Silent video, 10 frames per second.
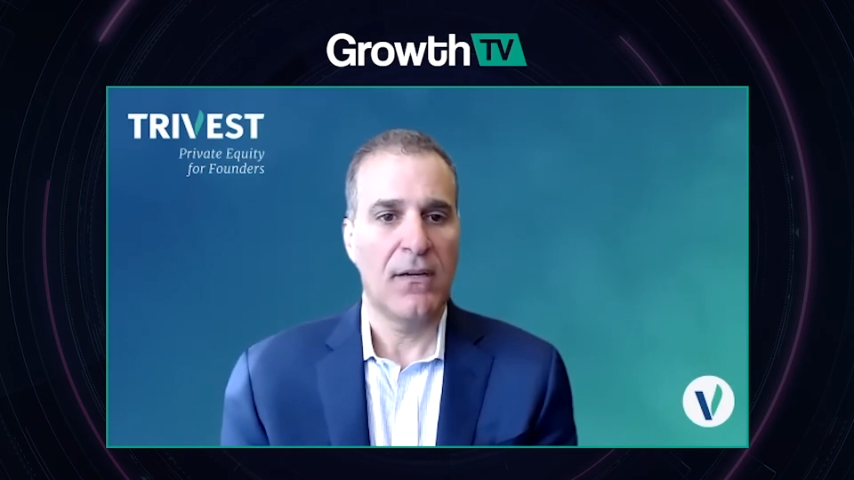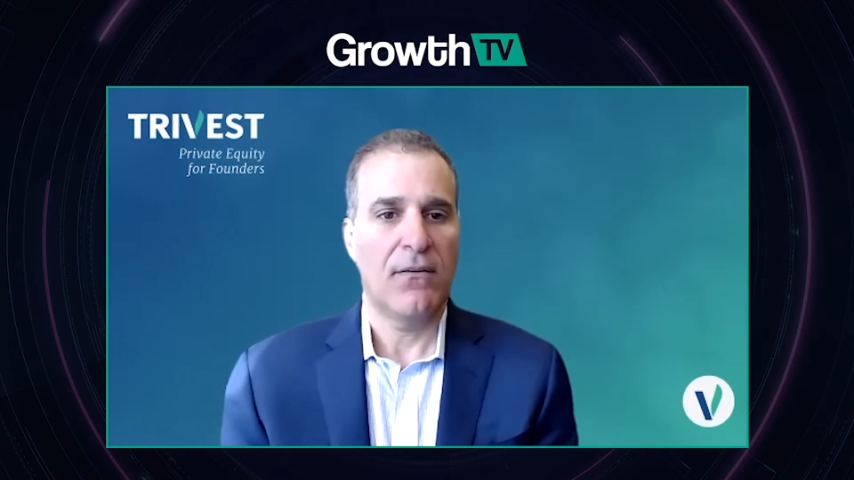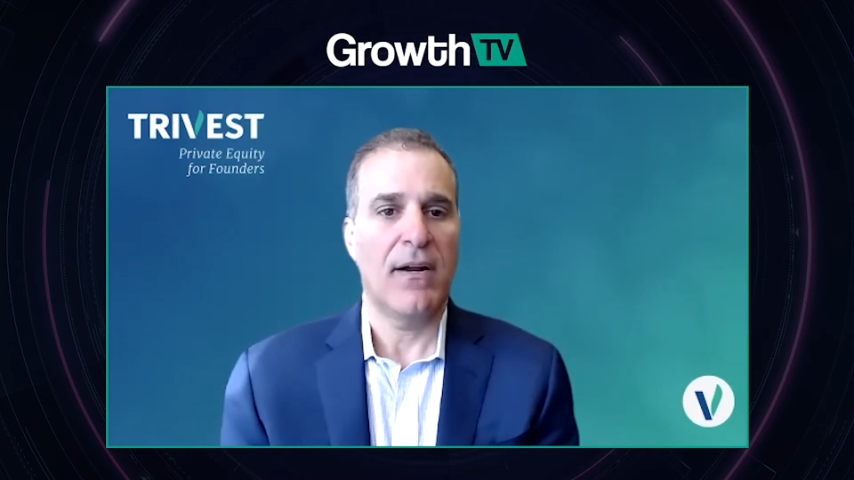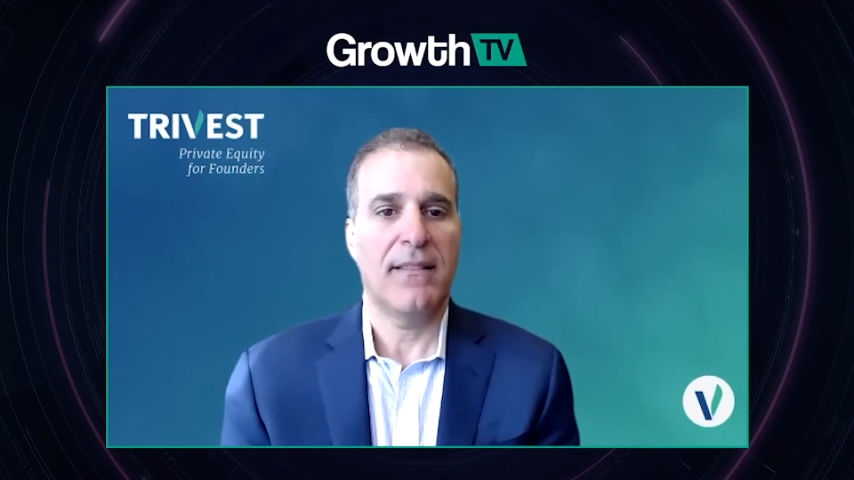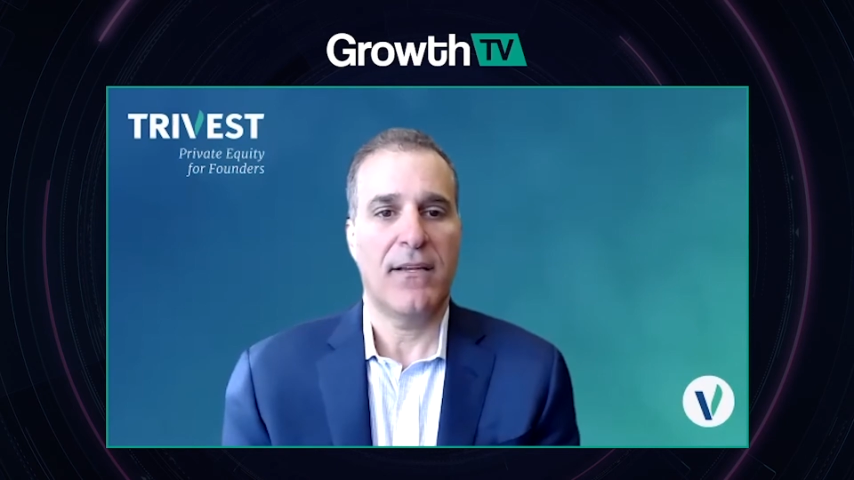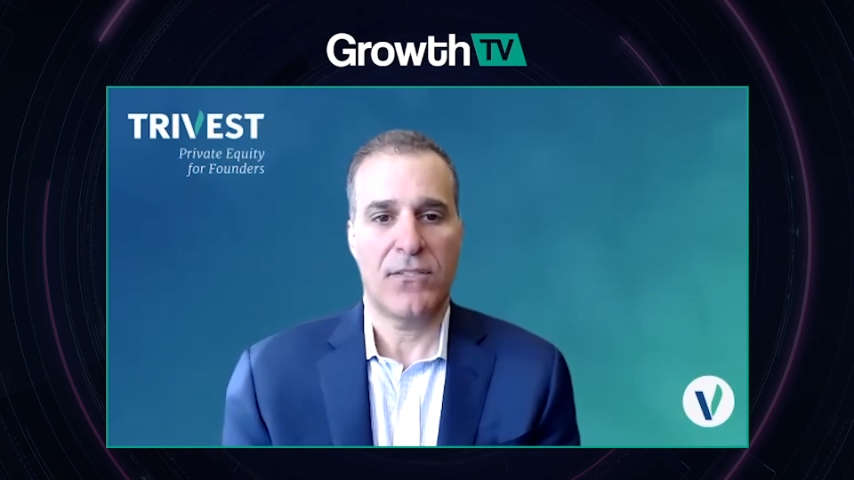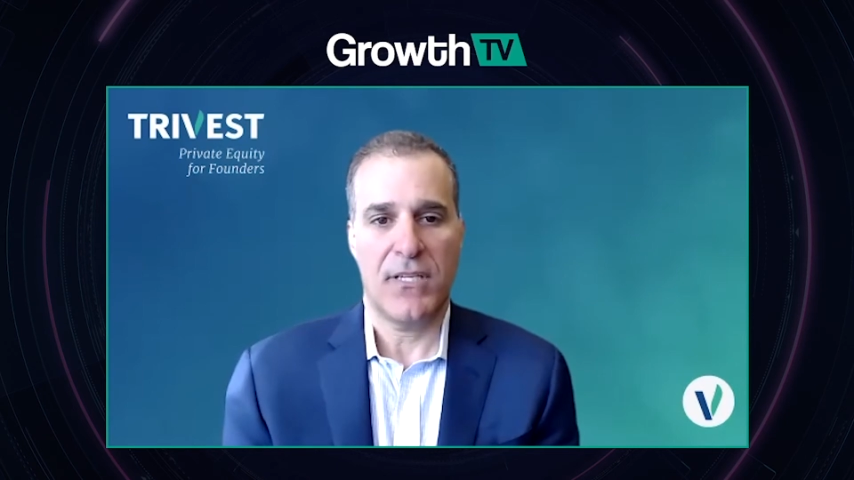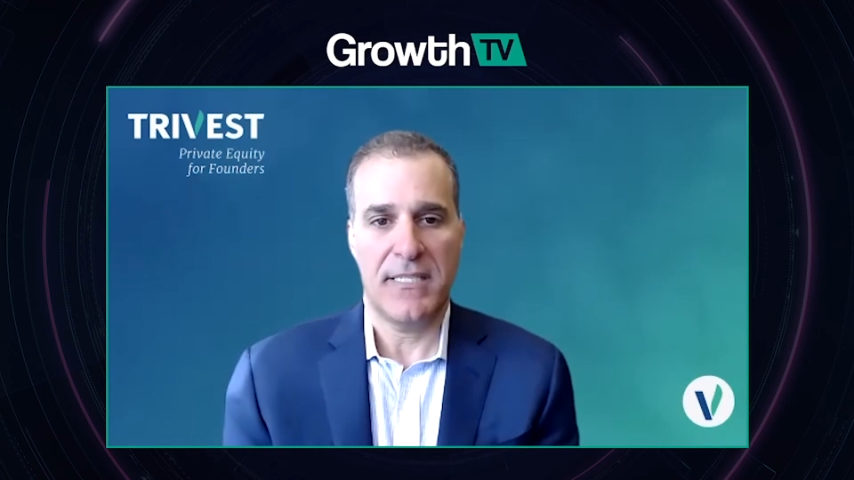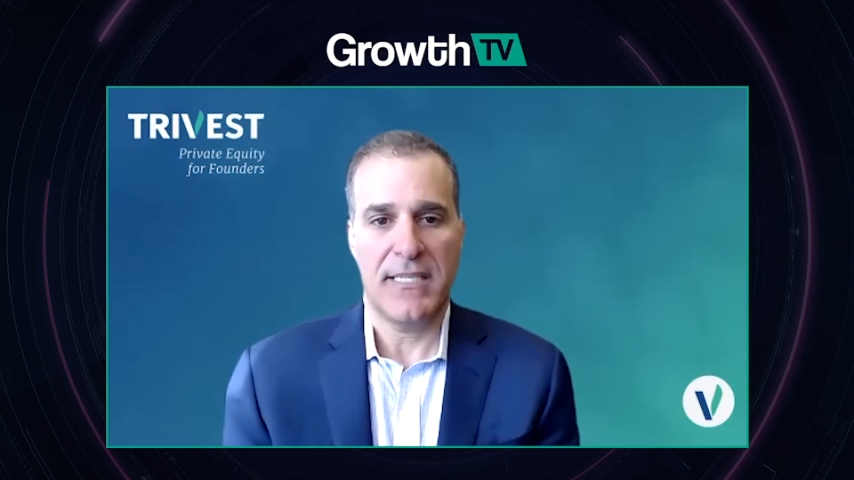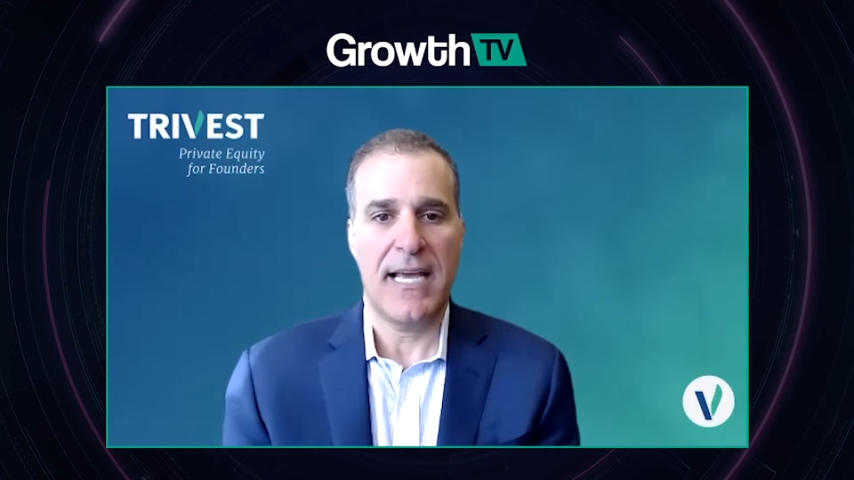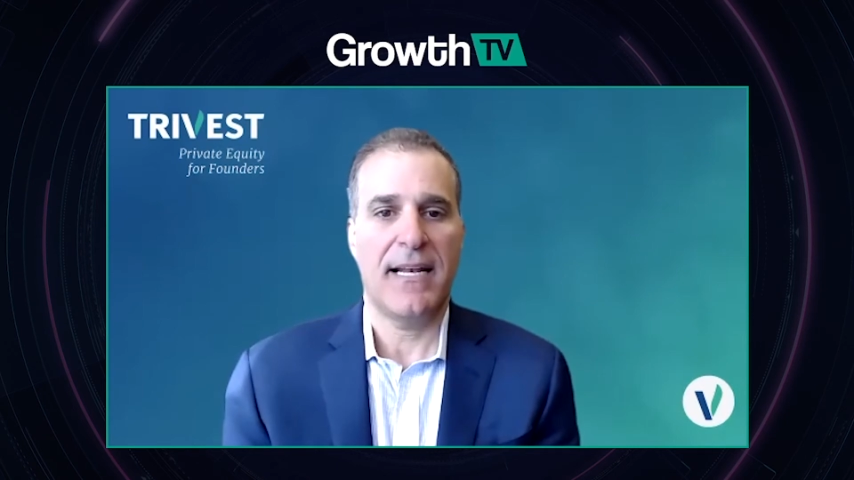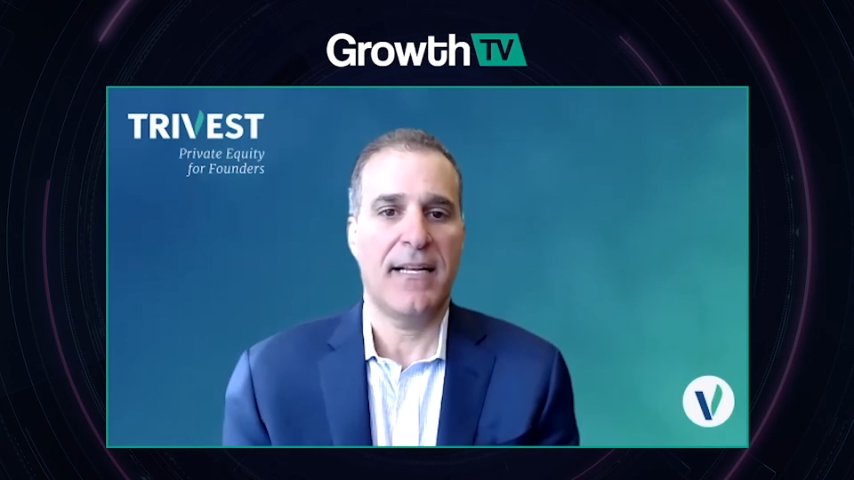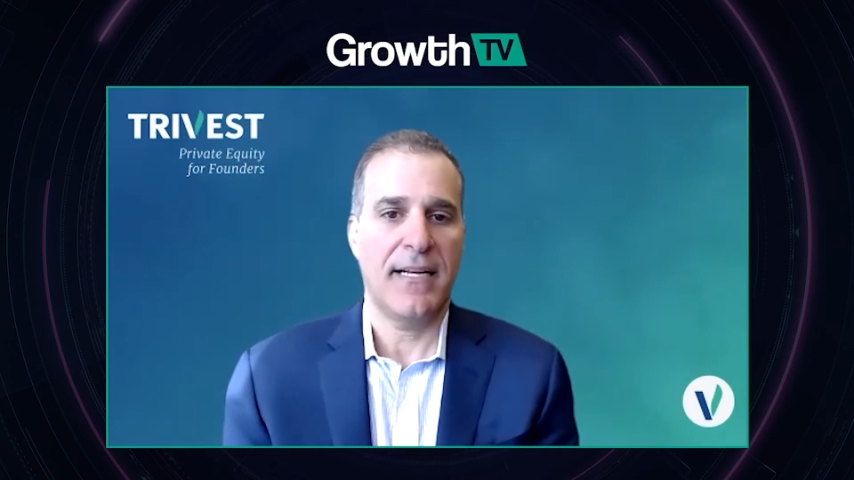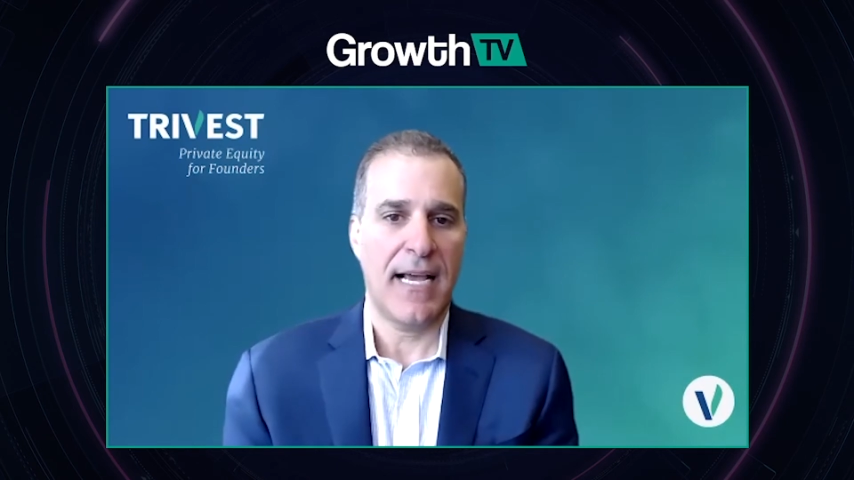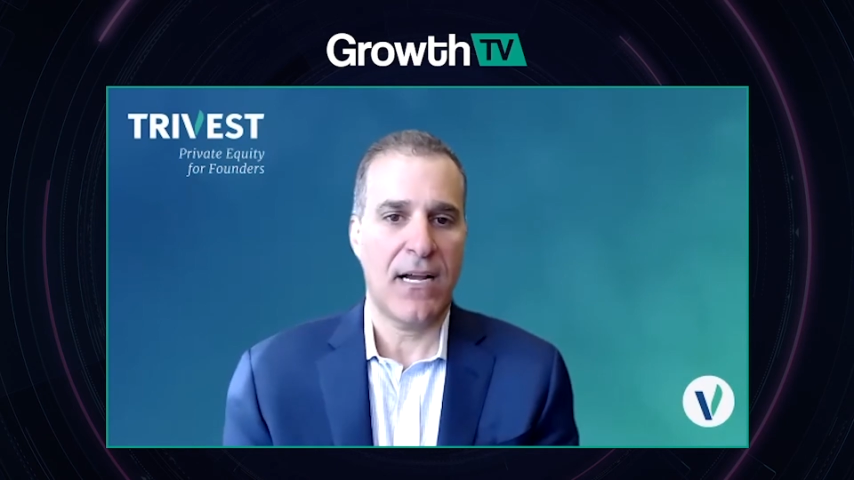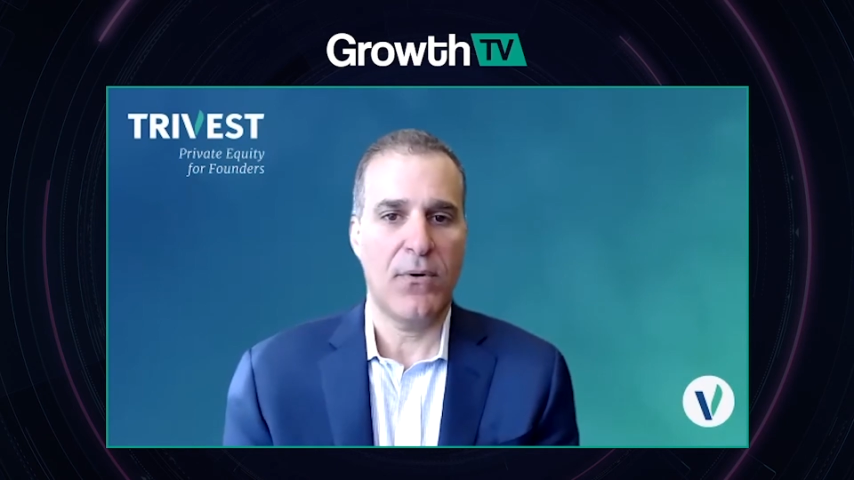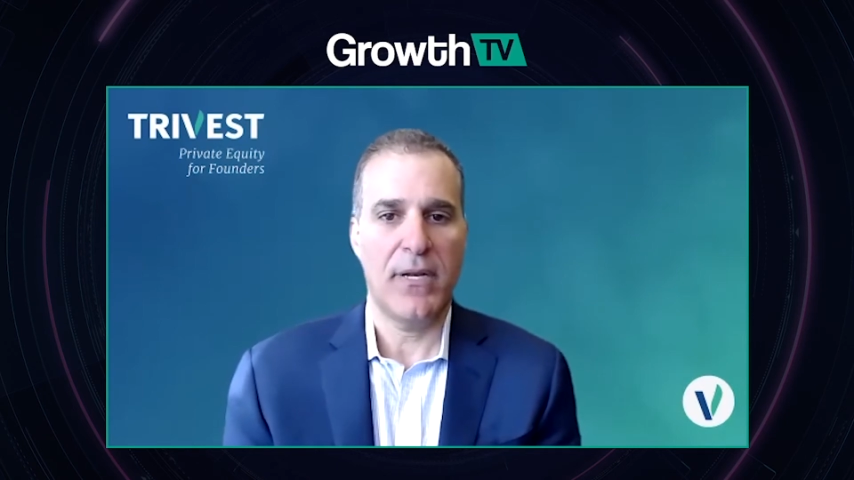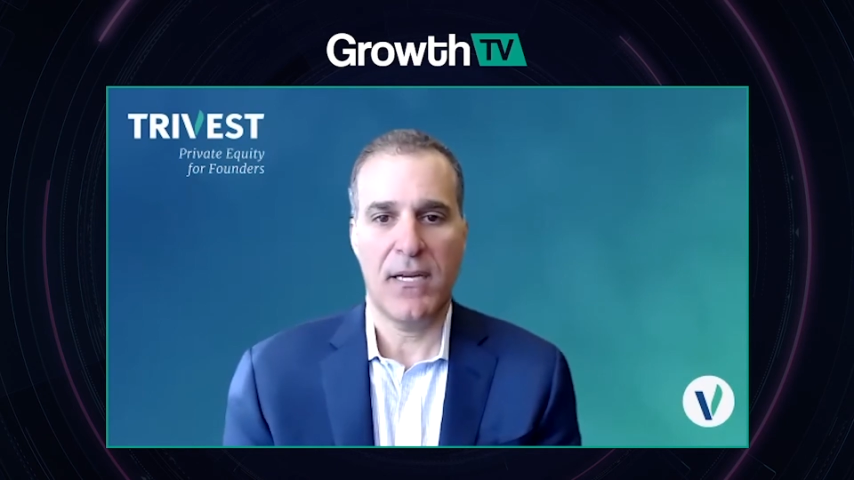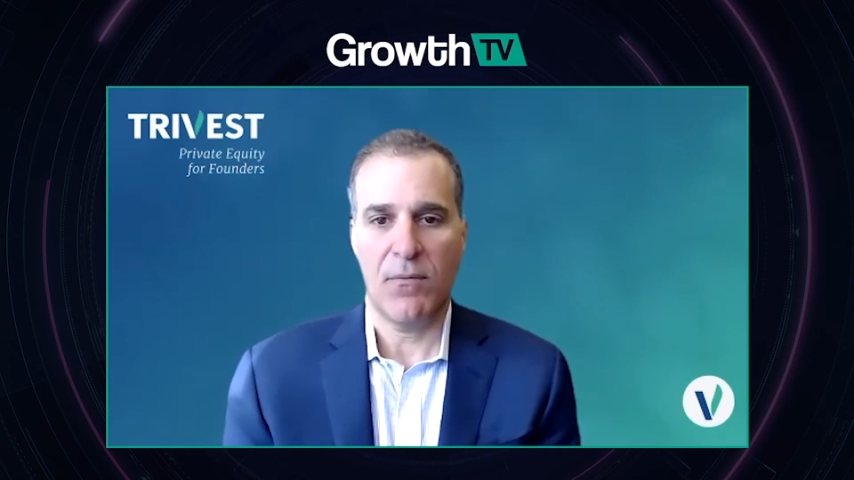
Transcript: right? There's a debt and an equity